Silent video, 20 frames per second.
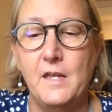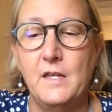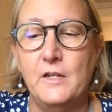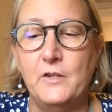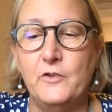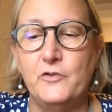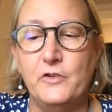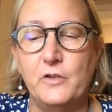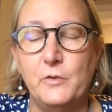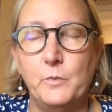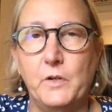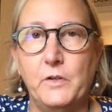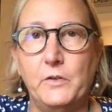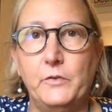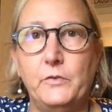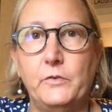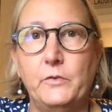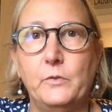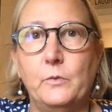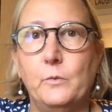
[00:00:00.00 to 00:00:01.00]
She
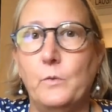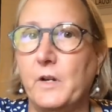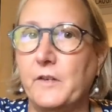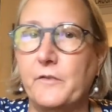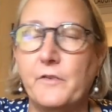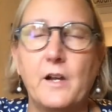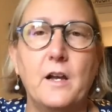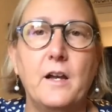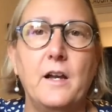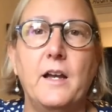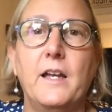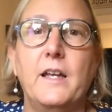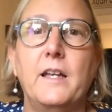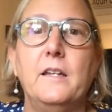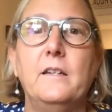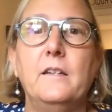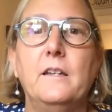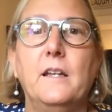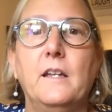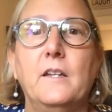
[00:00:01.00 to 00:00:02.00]
was one of a
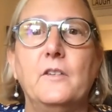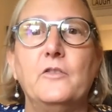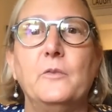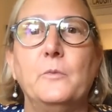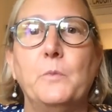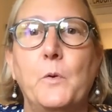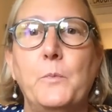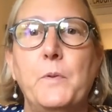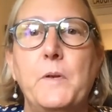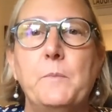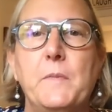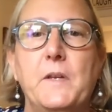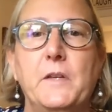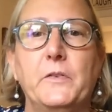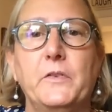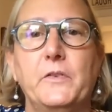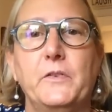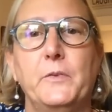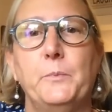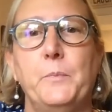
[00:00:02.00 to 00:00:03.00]
kind, and she will be
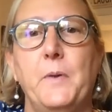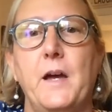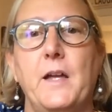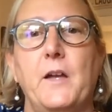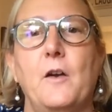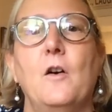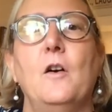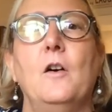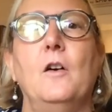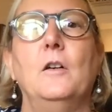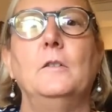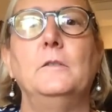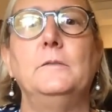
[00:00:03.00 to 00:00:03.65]
missed by all.